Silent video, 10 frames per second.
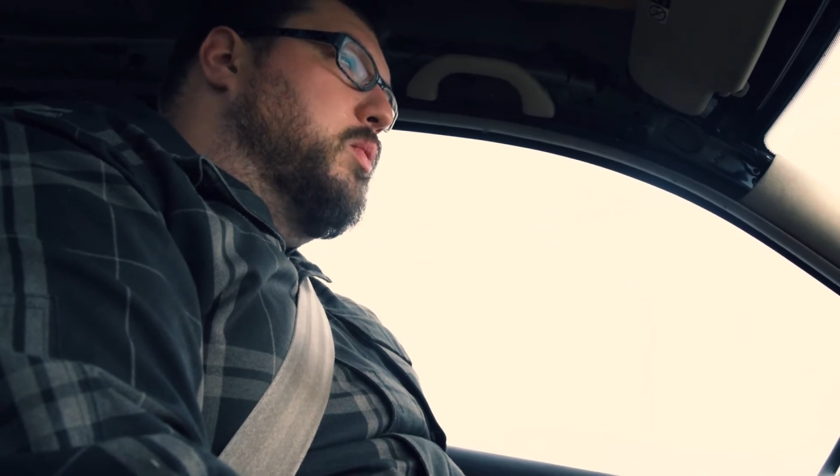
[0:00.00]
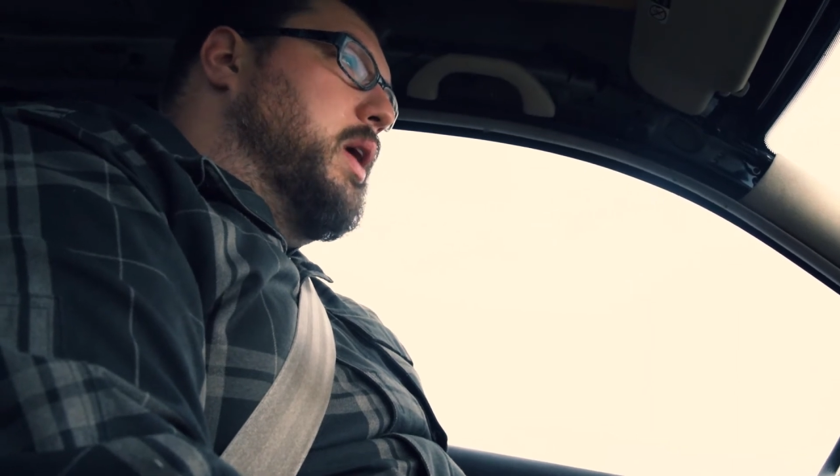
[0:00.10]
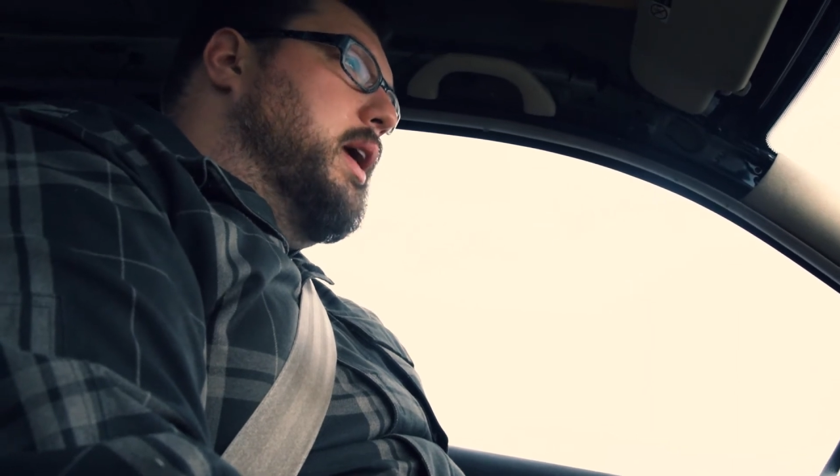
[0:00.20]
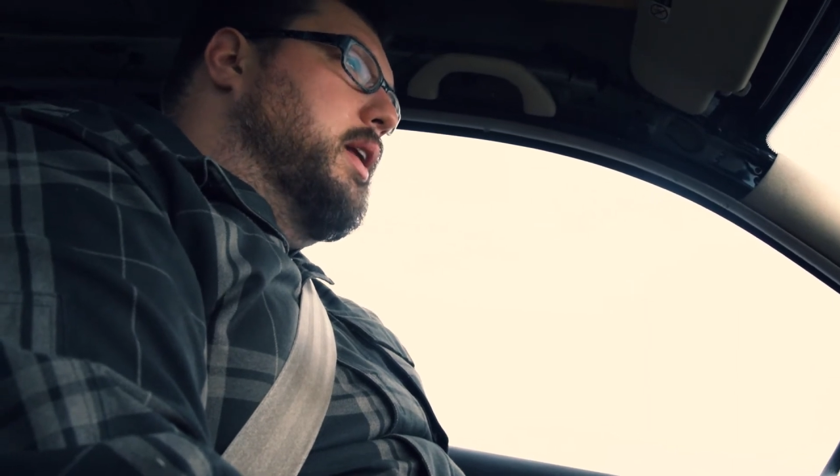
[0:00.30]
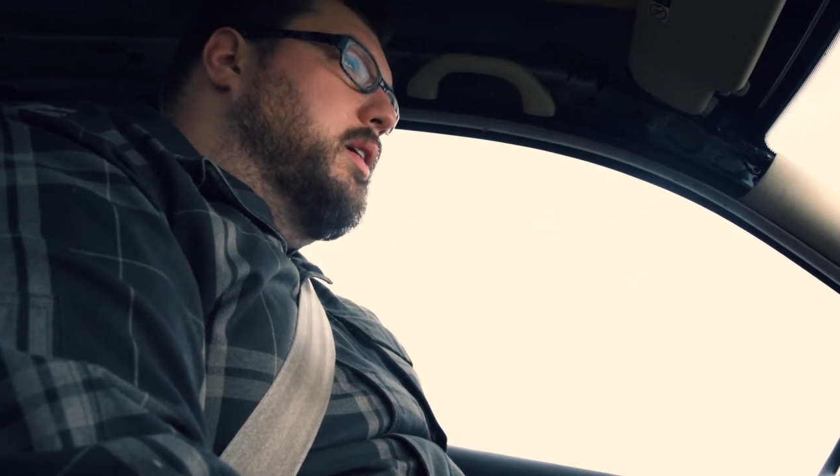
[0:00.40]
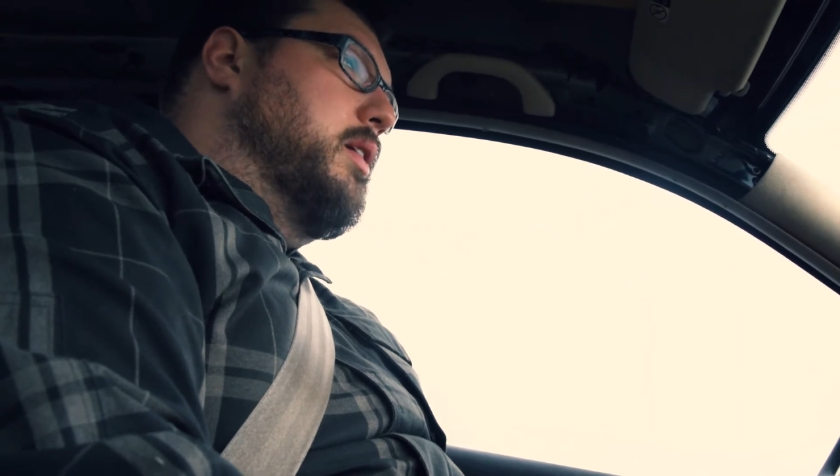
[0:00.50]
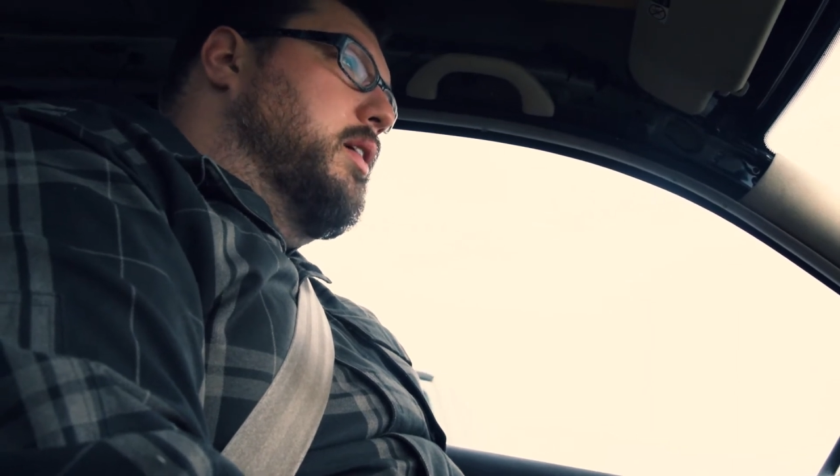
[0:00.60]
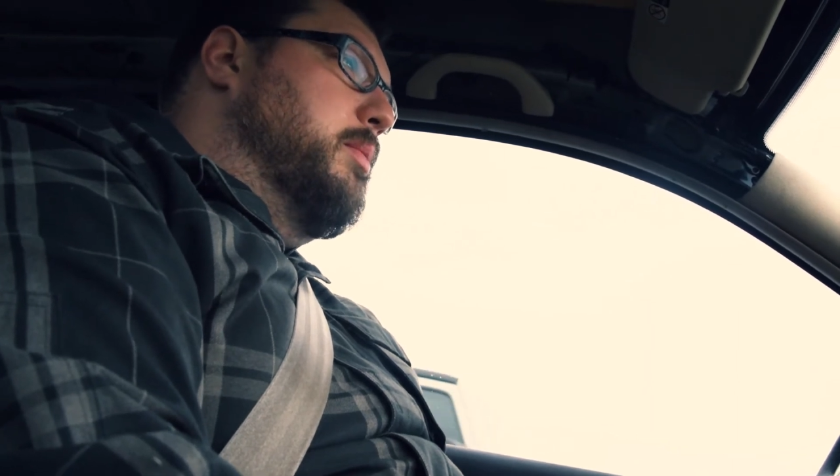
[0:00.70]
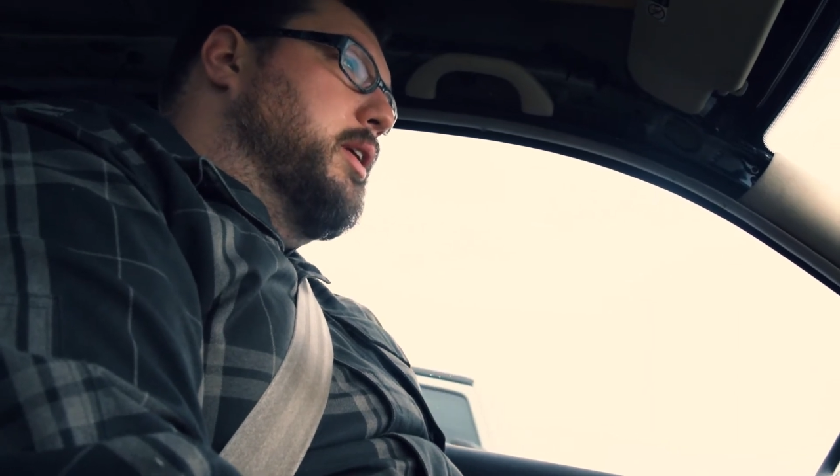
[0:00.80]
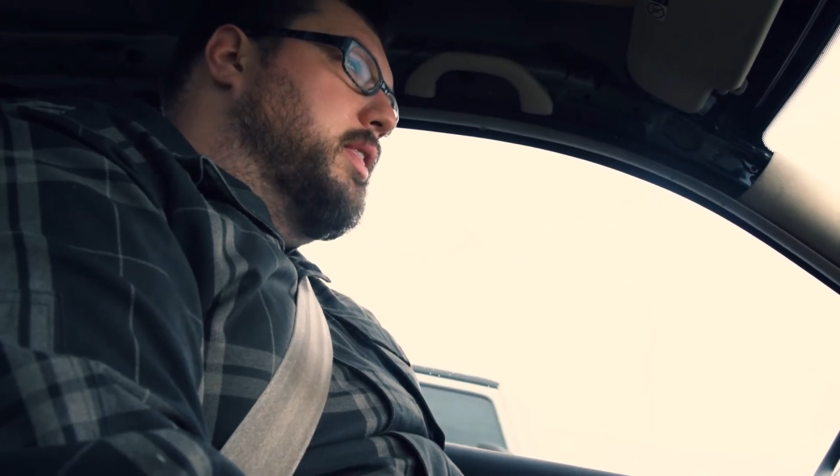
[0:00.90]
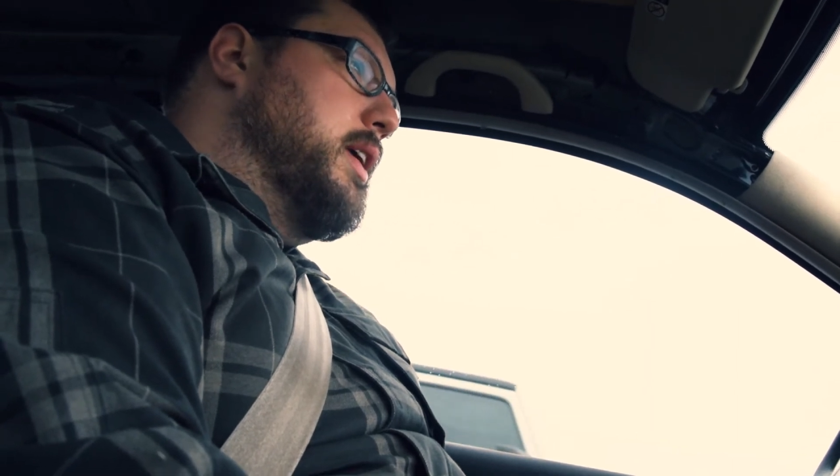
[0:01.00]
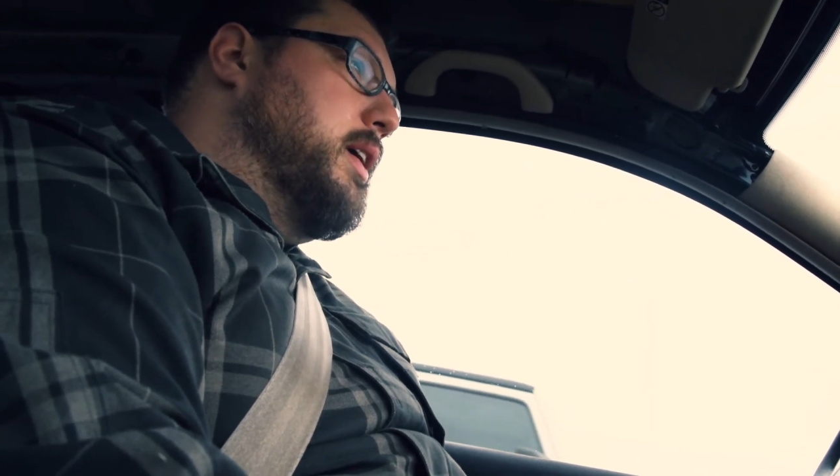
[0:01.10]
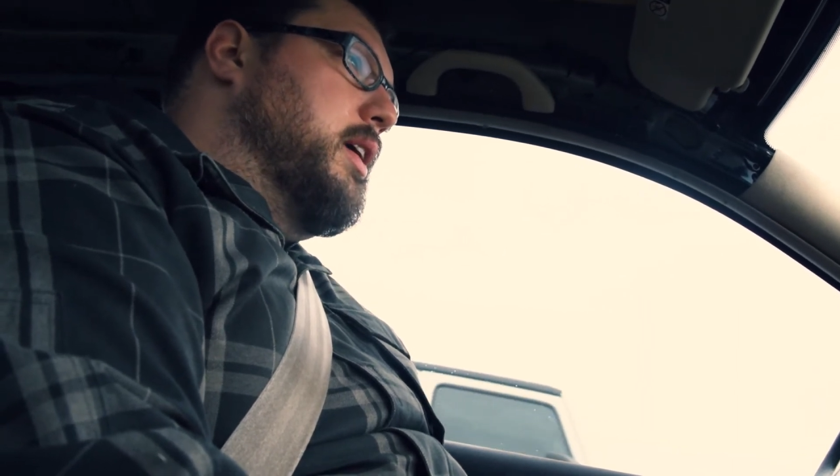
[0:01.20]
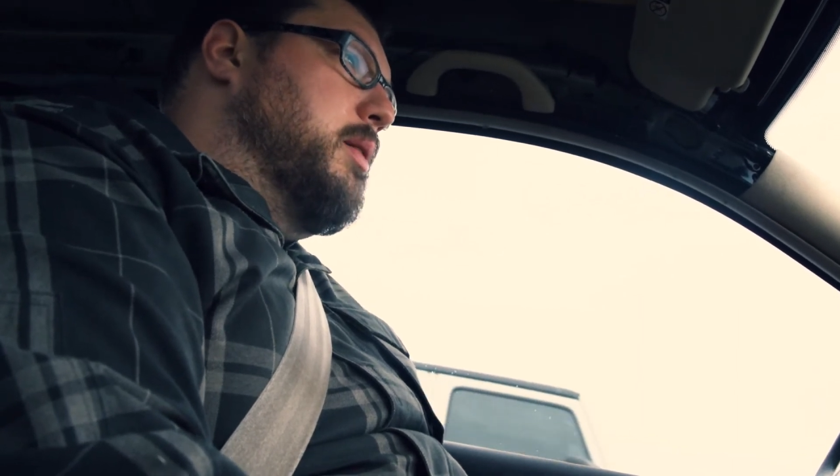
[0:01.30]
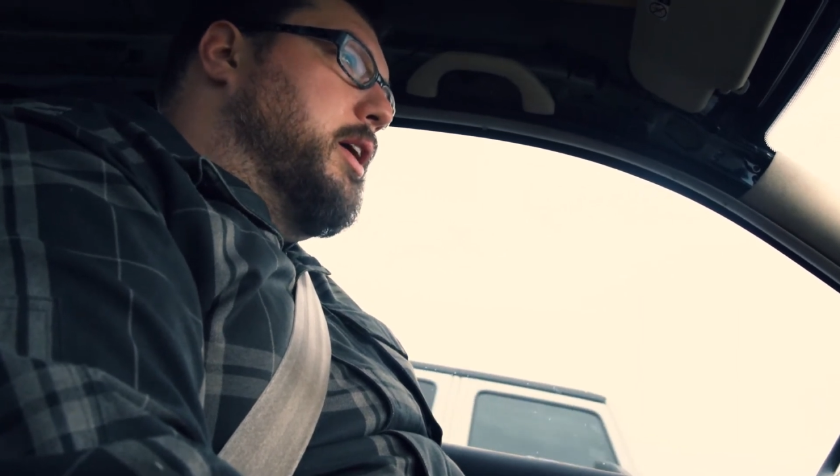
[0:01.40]
weight. I've been
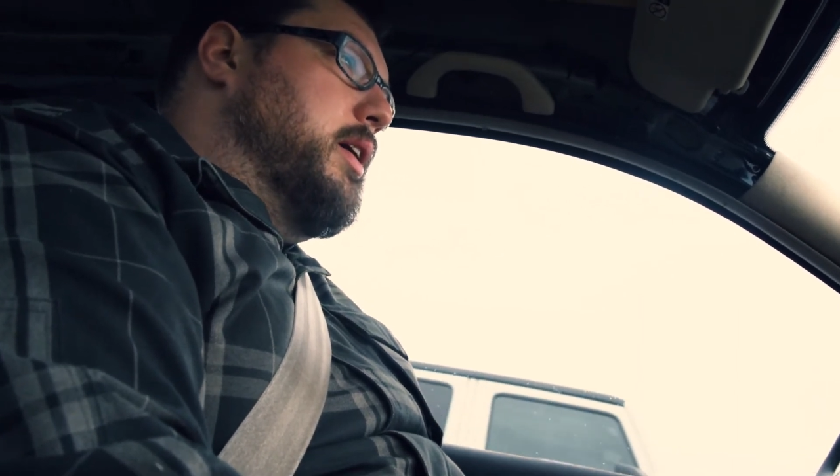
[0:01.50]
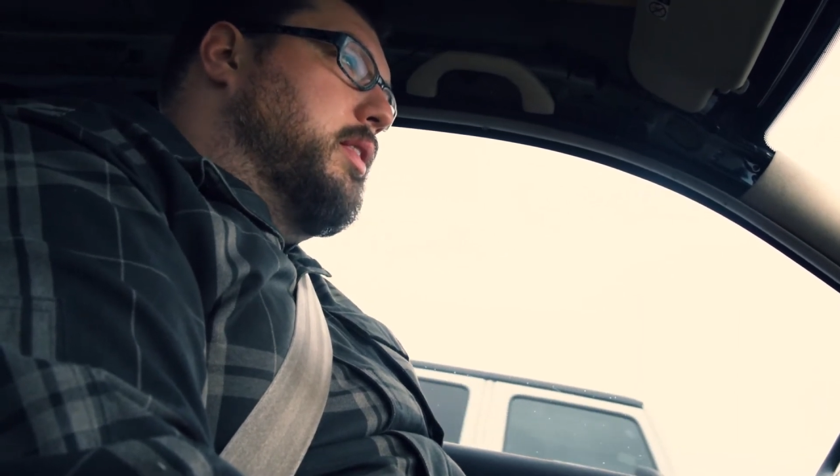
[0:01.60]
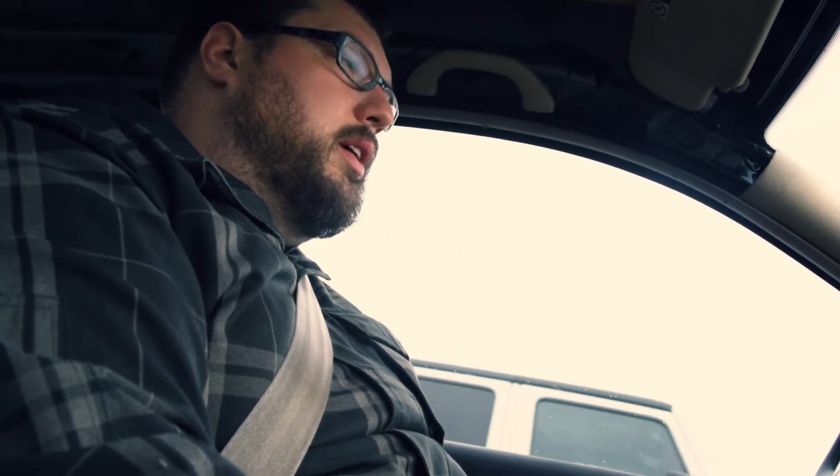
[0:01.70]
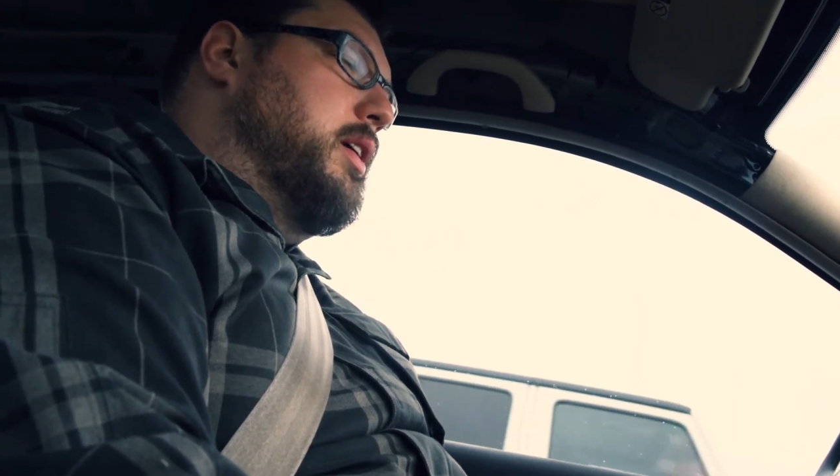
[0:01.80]
thinking about it.